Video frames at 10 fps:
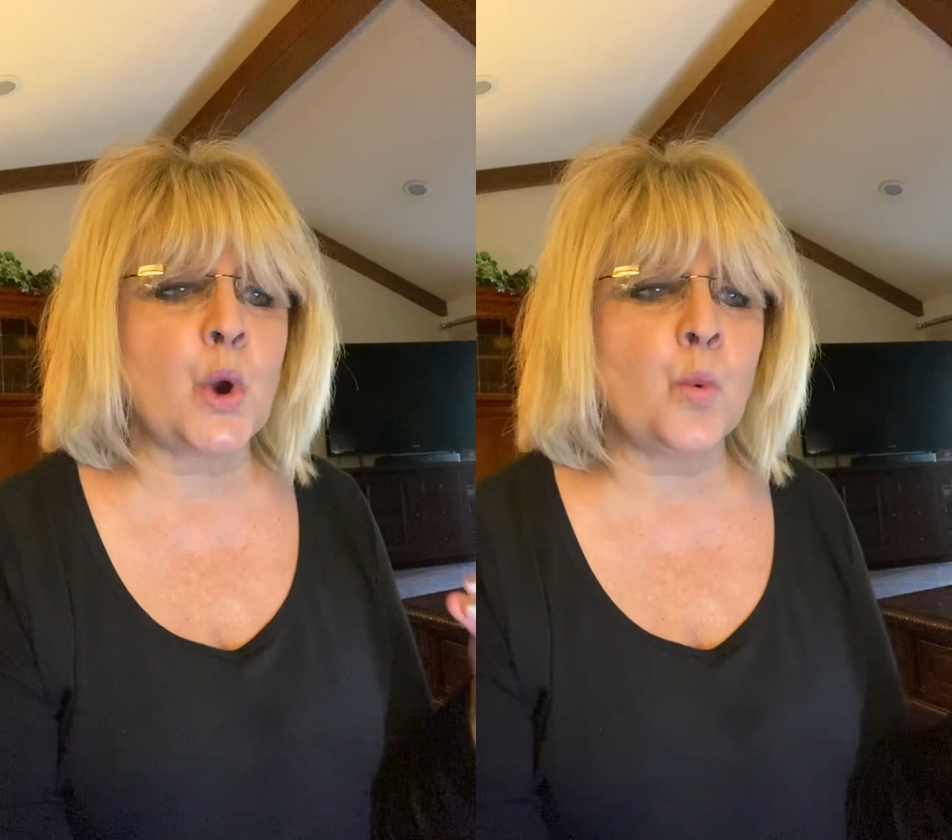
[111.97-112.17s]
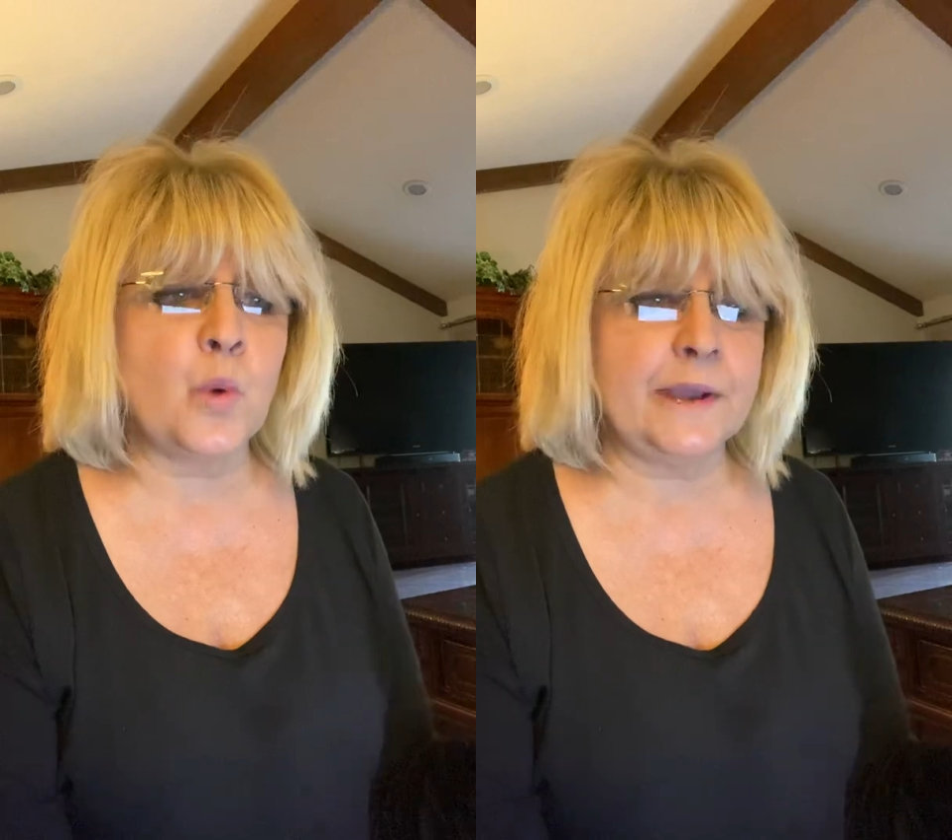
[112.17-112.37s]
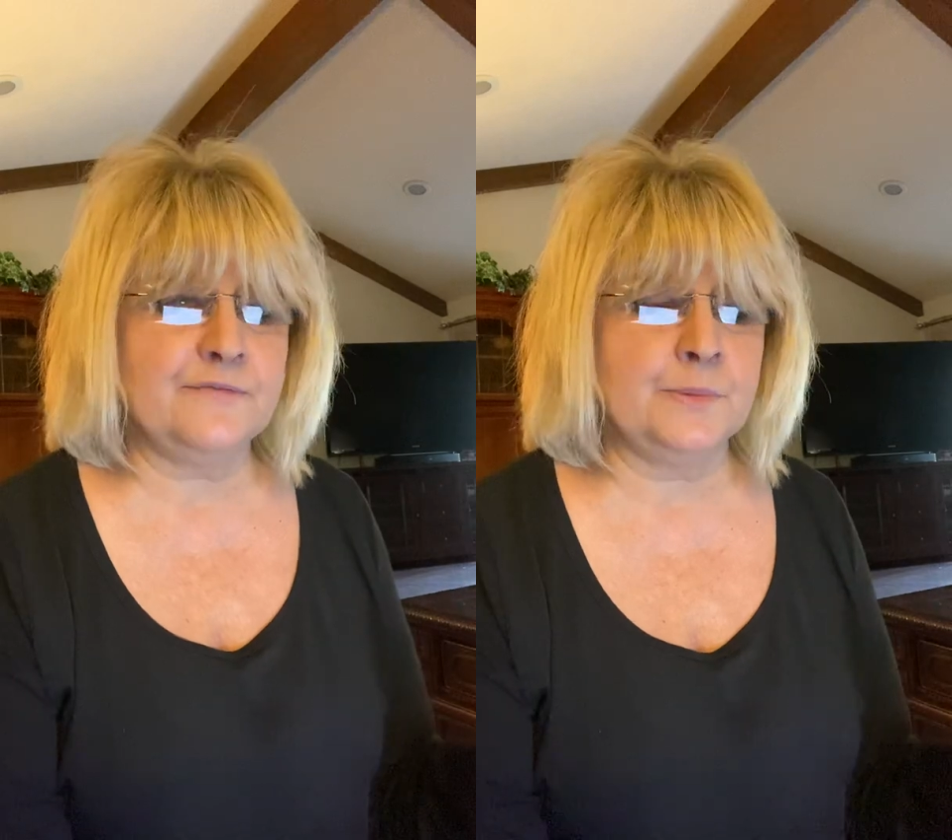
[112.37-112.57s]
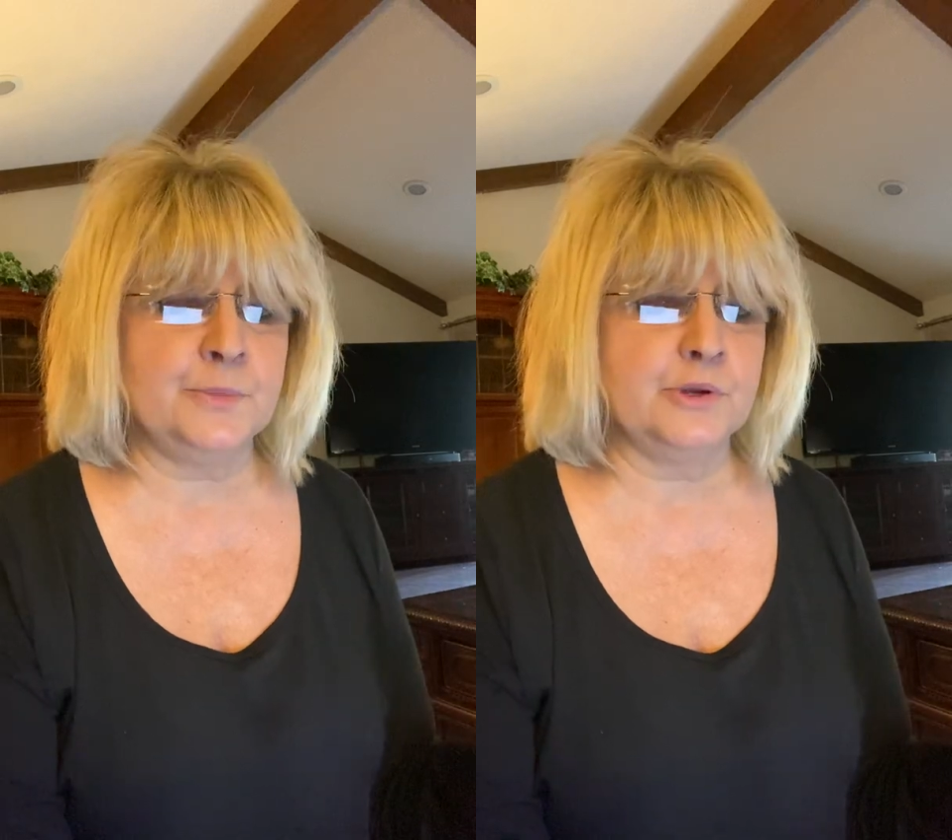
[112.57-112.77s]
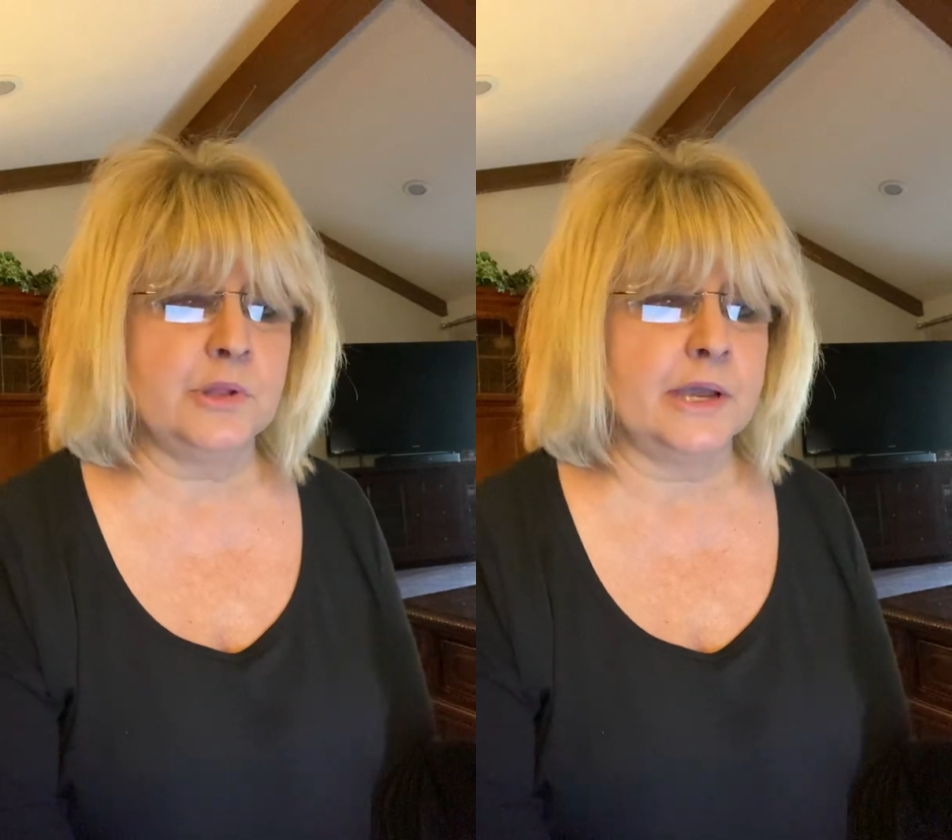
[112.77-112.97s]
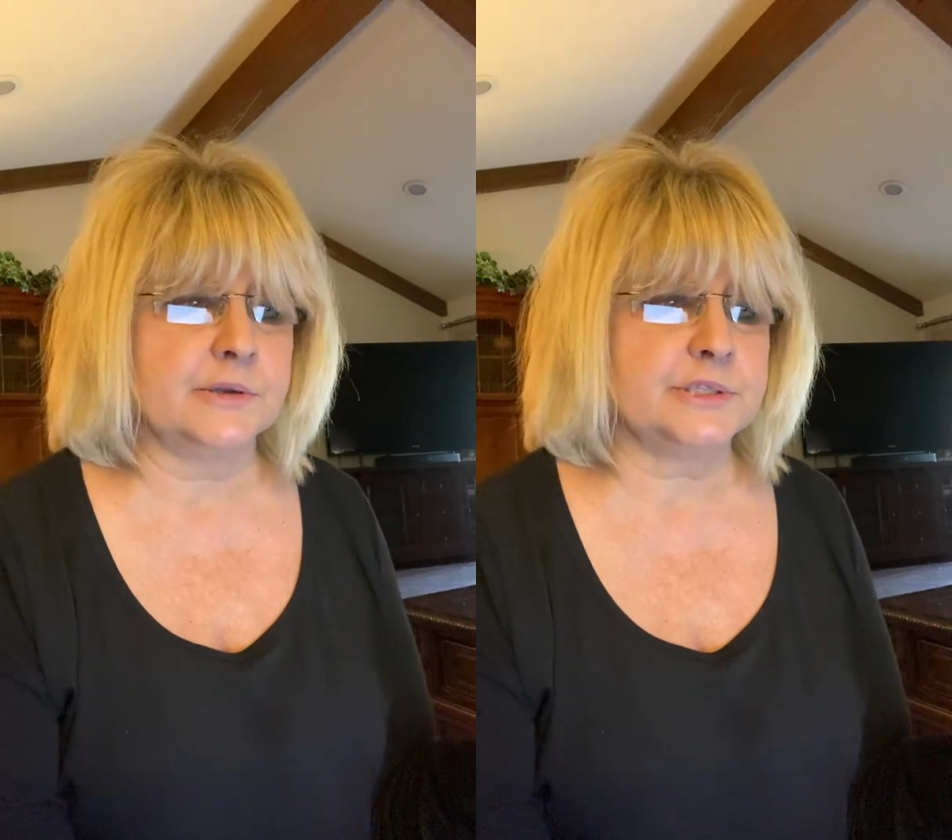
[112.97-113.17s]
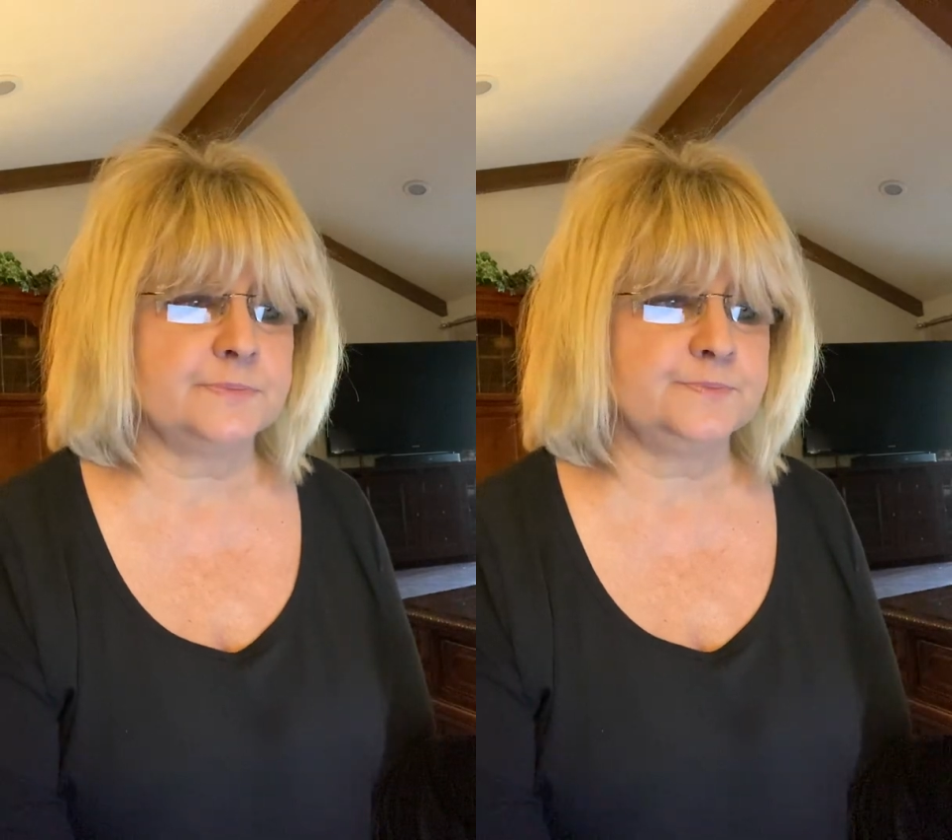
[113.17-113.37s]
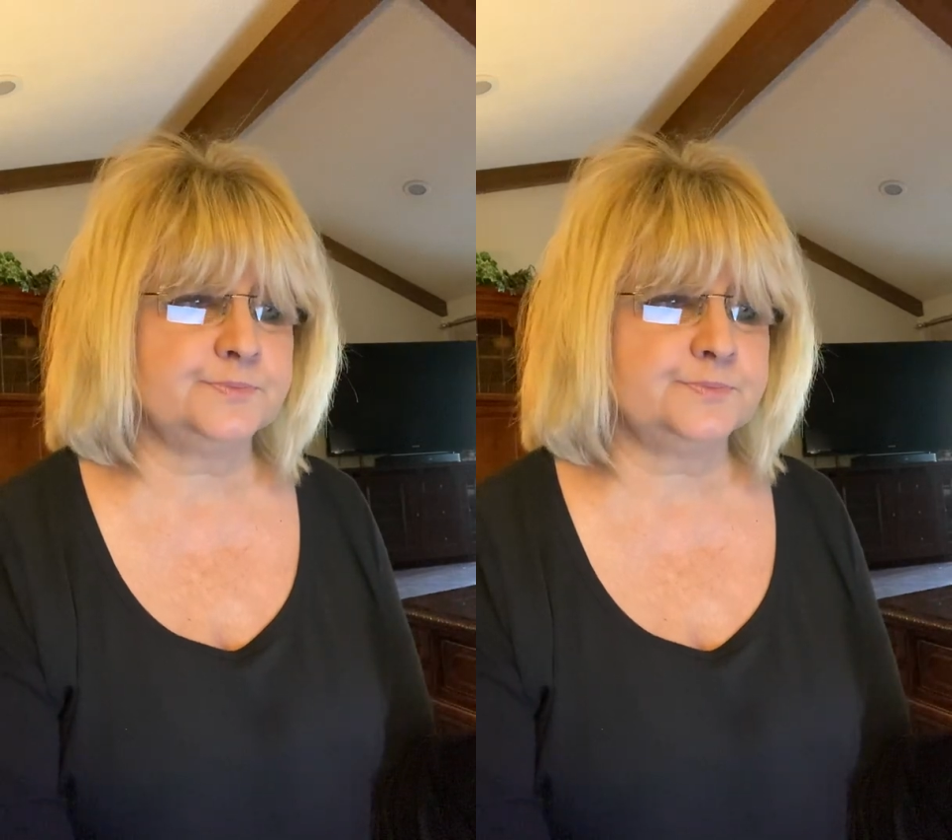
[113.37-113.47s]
away from your lungs.